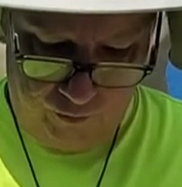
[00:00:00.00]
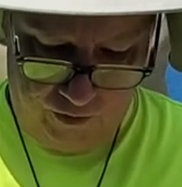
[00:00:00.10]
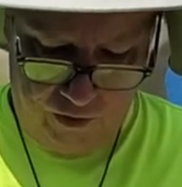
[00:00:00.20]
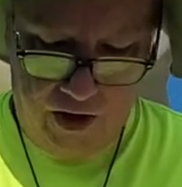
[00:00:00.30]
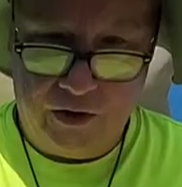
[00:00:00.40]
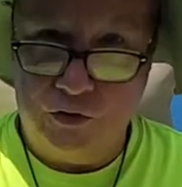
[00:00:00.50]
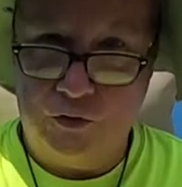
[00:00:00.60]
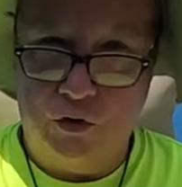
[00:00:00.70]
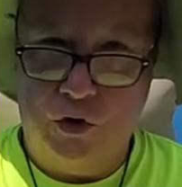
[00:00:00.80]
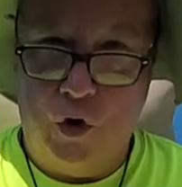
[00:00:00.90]
being
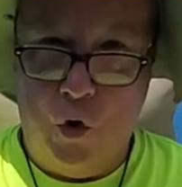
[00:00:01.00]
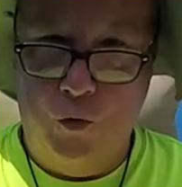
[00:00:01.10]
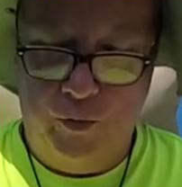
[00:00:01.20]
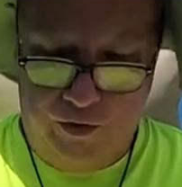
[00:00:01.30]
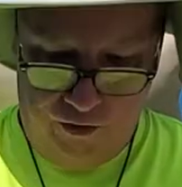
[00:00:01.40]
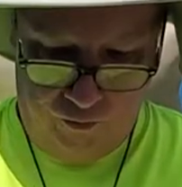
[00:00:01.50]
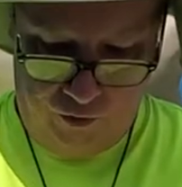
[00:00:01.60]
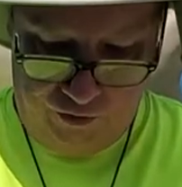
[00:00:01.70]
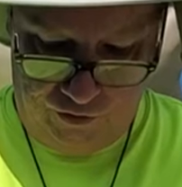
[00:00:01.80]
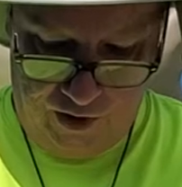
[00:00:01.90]
extra open and
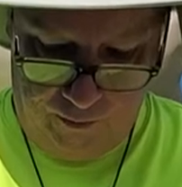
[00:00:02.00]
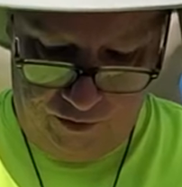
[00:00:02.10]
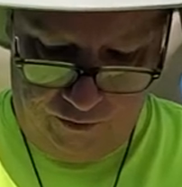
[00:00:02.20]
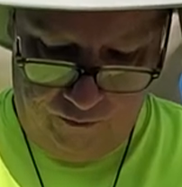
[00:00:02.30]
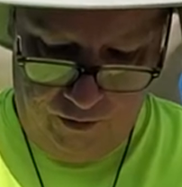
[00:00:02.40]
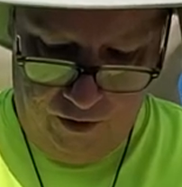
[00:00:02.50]
receptive